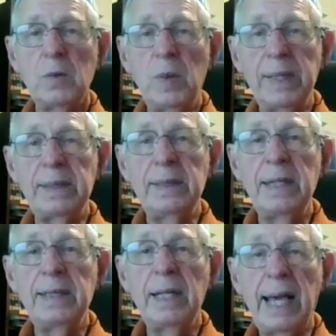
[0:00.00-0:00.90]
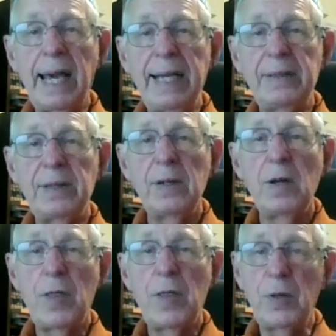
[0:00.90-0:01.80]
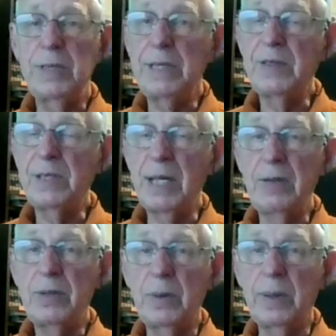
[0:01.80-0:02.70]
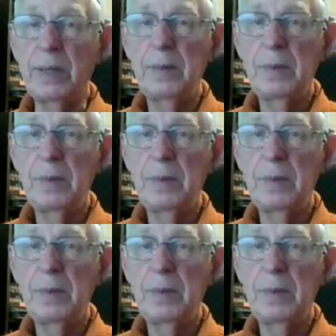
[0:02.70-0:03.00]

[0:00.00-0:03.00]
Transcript: written in the late 13th century,